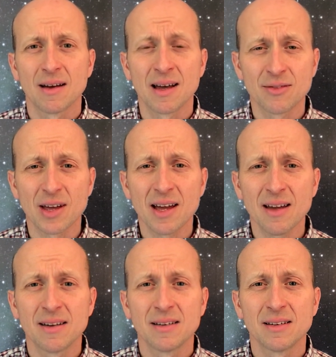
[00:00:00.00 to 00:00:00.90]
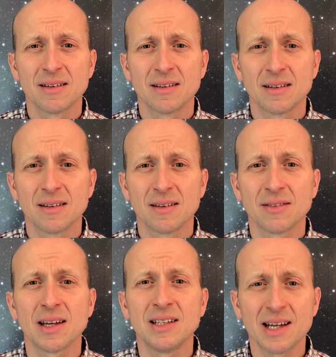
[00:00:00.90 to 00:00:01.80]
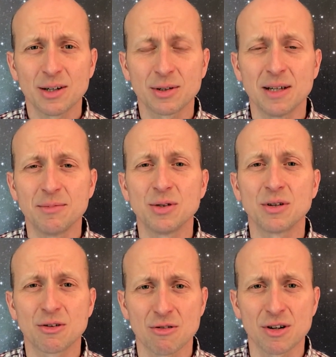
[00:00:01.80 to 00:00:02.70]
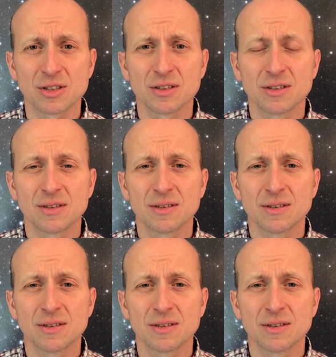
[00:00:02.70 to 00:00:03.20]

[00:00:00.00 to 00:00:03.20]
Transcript: And there they nailed him to a cross